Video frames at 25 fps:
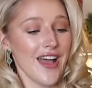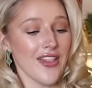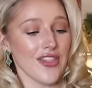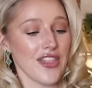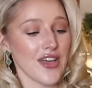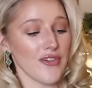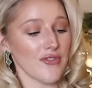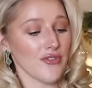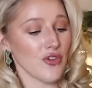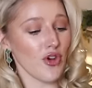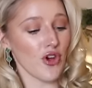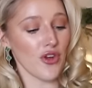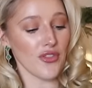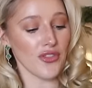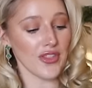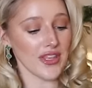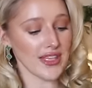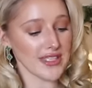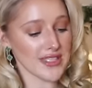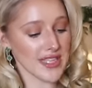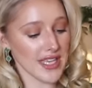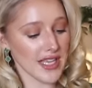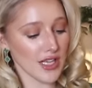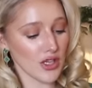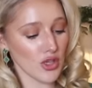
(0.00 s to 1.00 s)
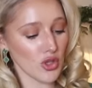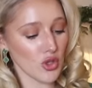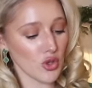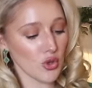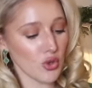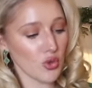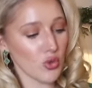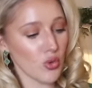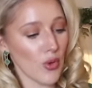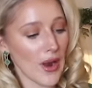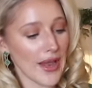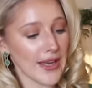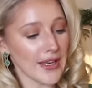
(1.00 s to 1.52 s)
They've got these
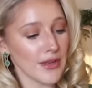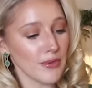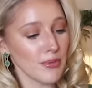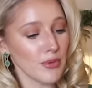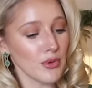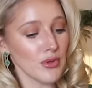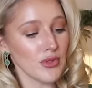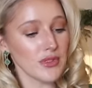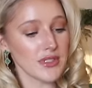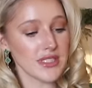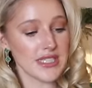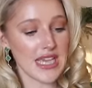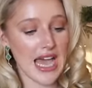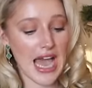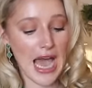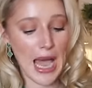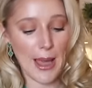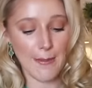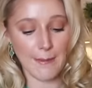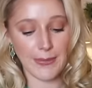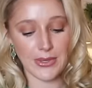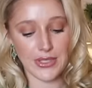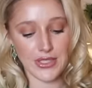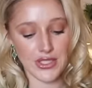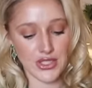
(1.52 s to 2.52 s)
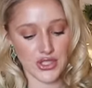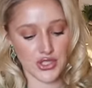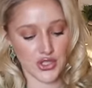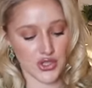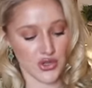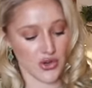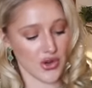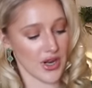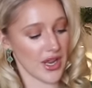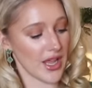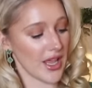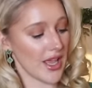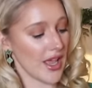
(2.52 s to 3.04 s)
incredible
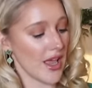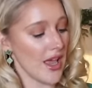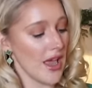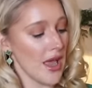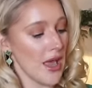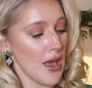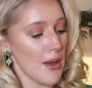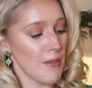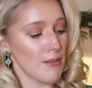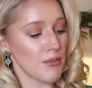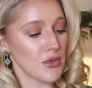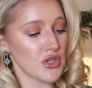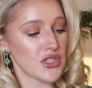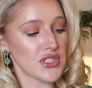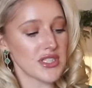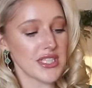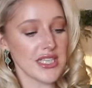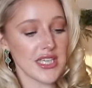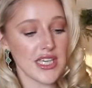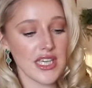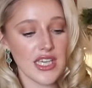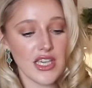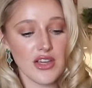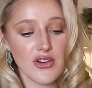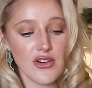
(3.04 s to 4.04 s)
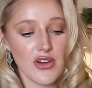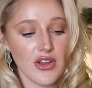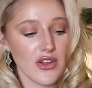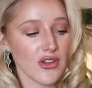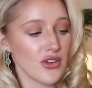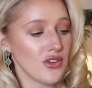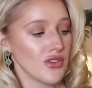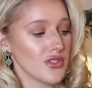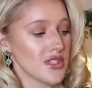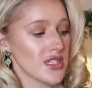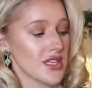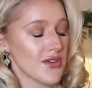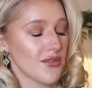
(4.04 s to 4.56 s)
tapestry
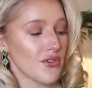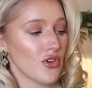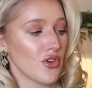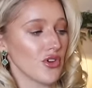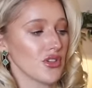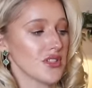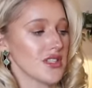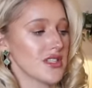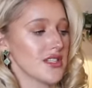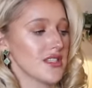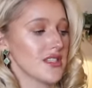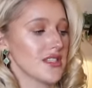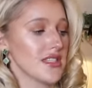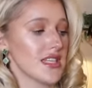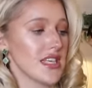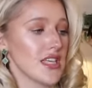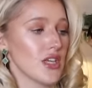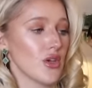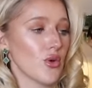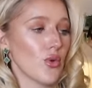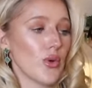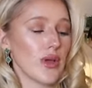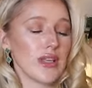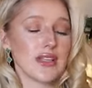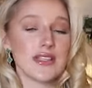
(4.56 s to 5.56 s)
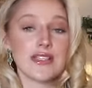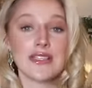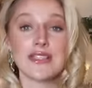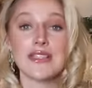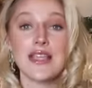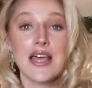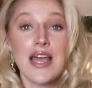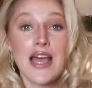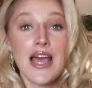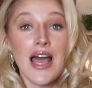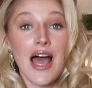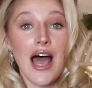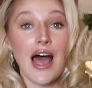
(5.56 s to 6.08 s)
materials, they've got sequins,
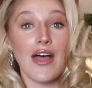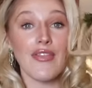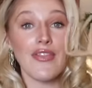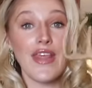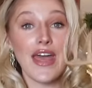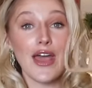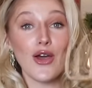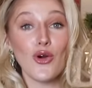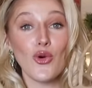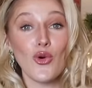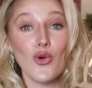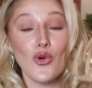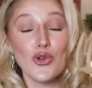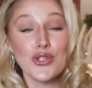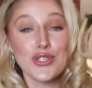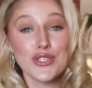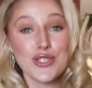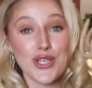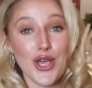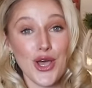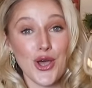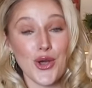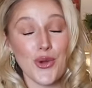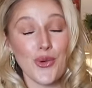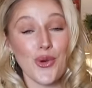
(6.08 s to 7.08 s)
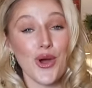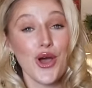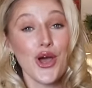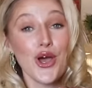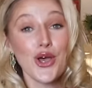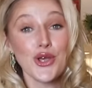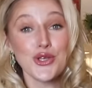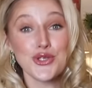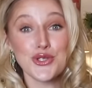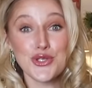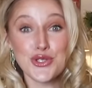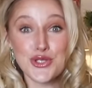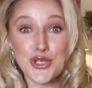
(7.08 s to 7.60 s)
and they're also
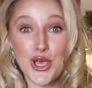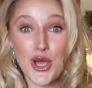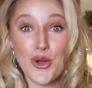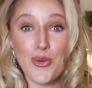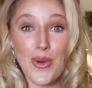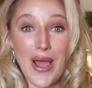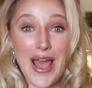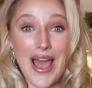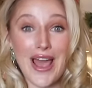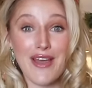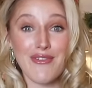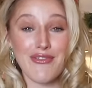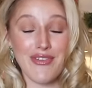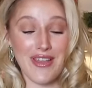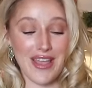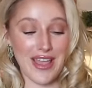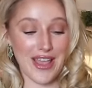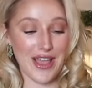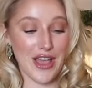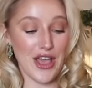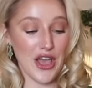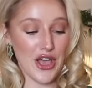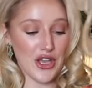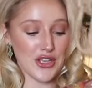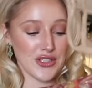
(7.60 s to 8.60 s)
so heavy.